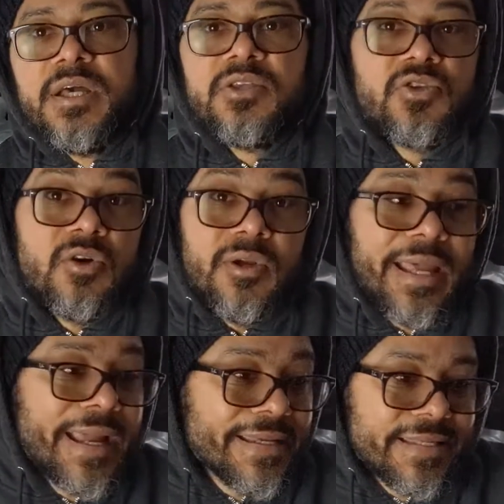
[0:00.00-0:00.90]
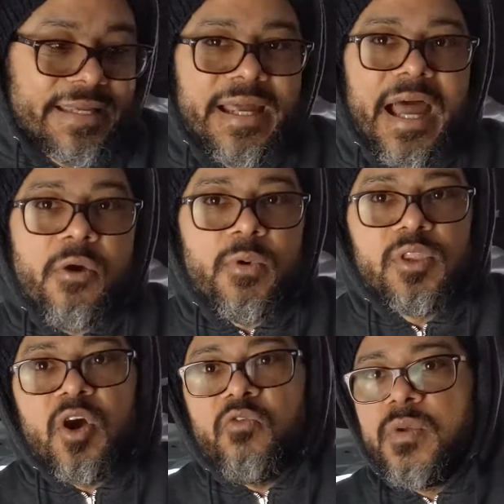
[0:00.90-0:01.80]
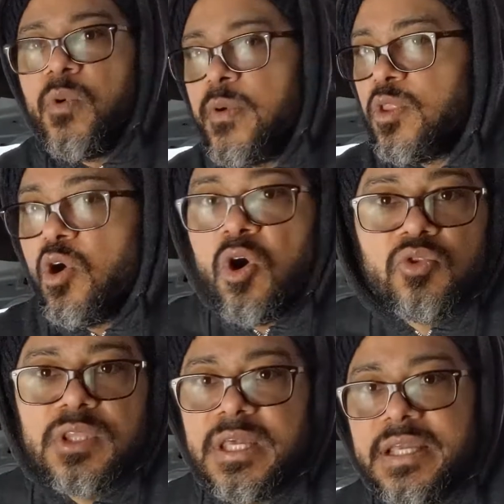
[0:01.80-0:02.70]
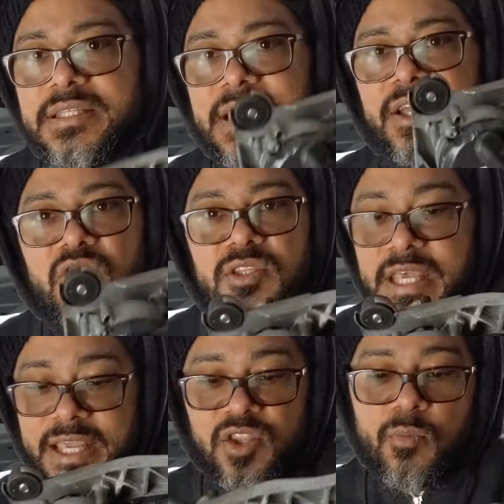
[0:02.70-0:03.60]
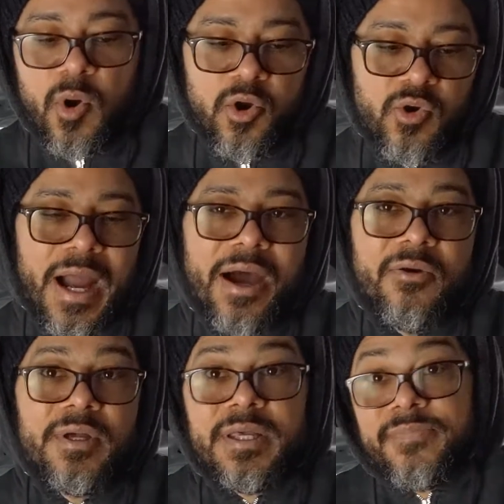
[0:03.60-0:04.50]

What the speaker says: So like I said, I went out removing the whole thing, taking the motor out.